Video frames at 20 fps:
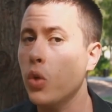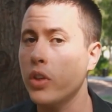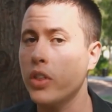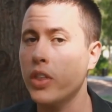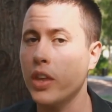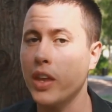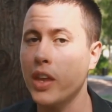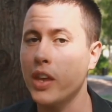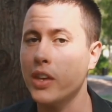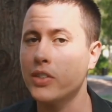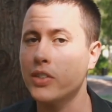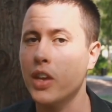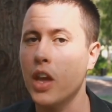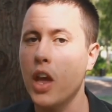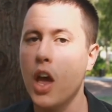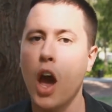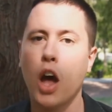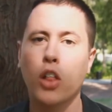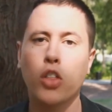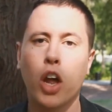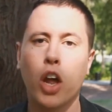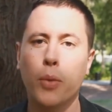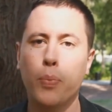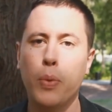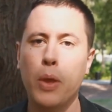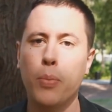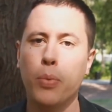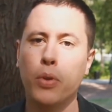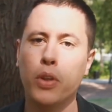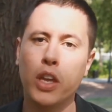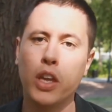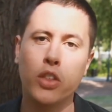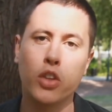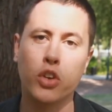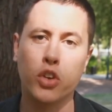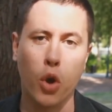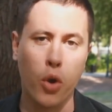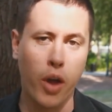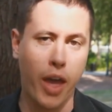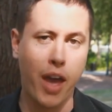The only thing is, a lot of people
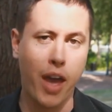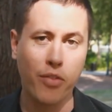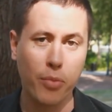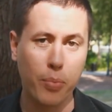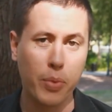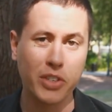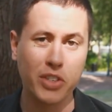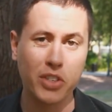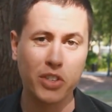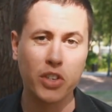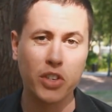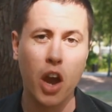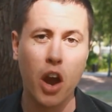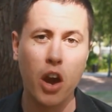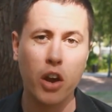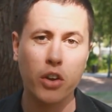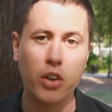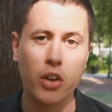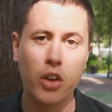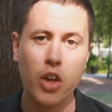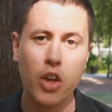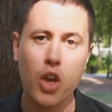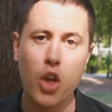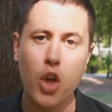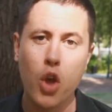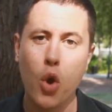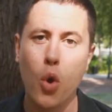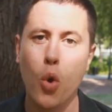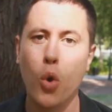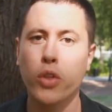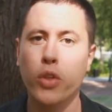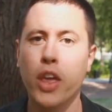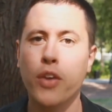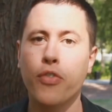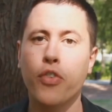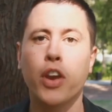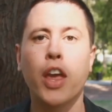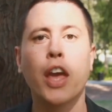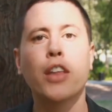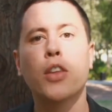either don't have a business card or
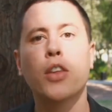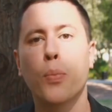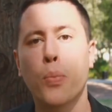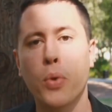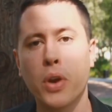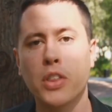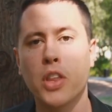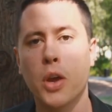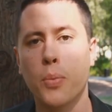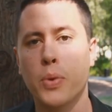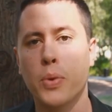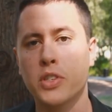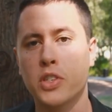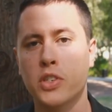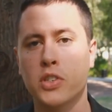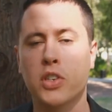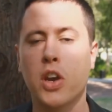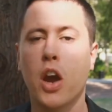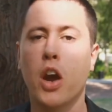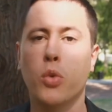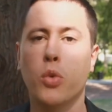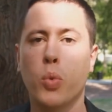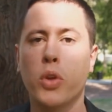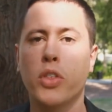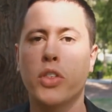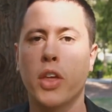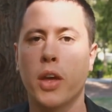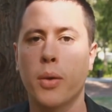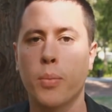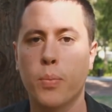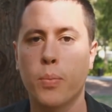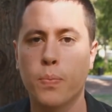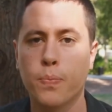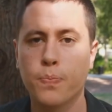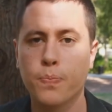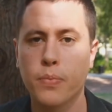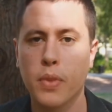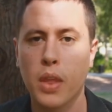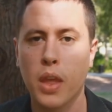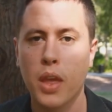they forget to bring their business card with
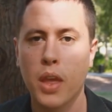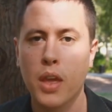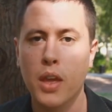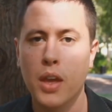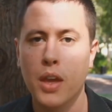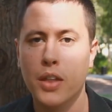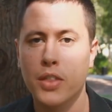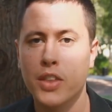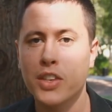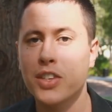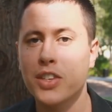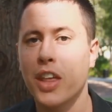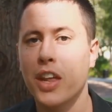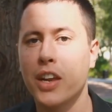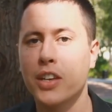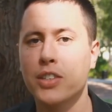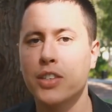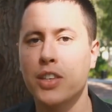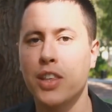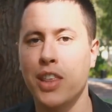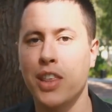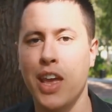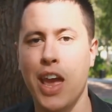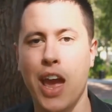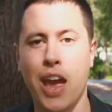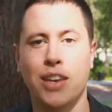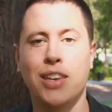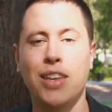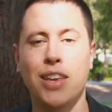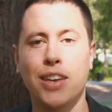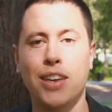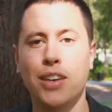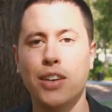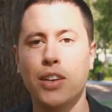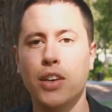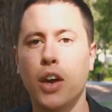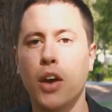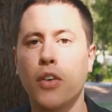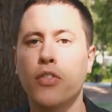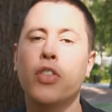them. This led us to the
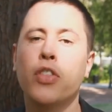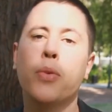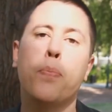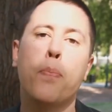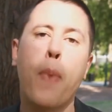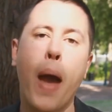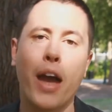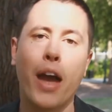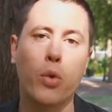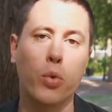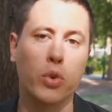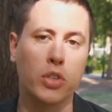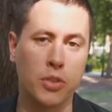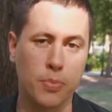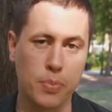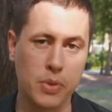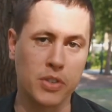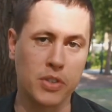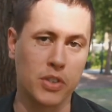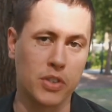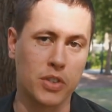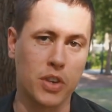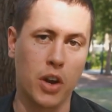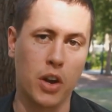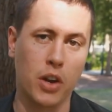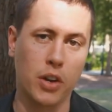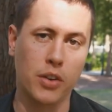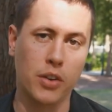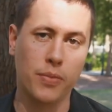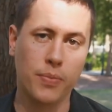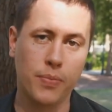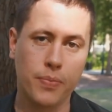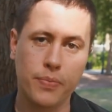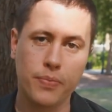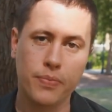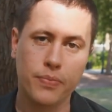idea of the backwards business card.